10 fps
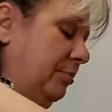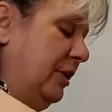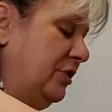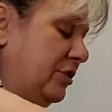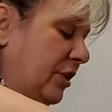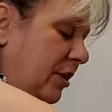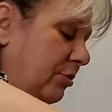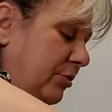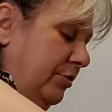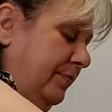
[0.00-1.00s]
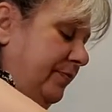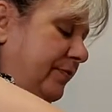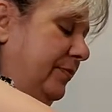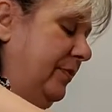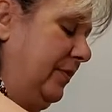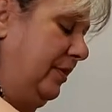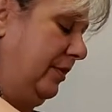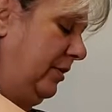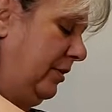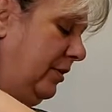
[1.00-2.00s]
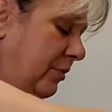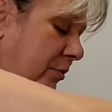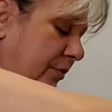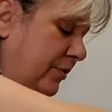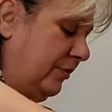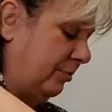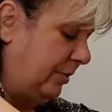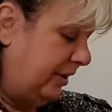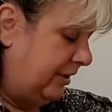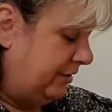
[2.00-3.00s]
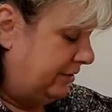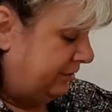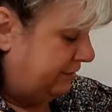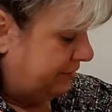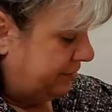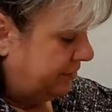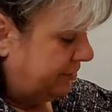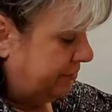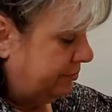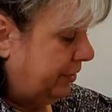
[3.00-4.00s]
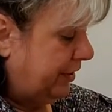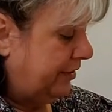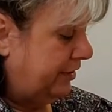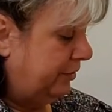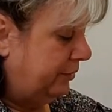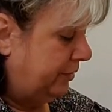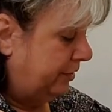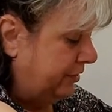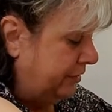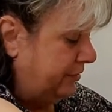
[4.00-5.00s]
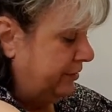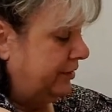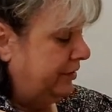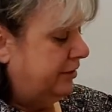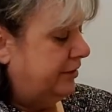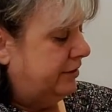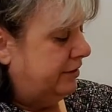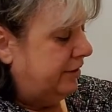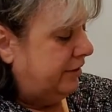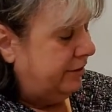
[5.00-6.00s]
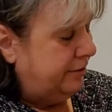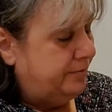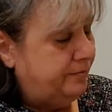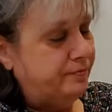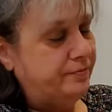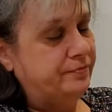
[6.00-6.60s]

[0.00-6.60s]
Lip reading: peach cobbler with this pie dough, and I've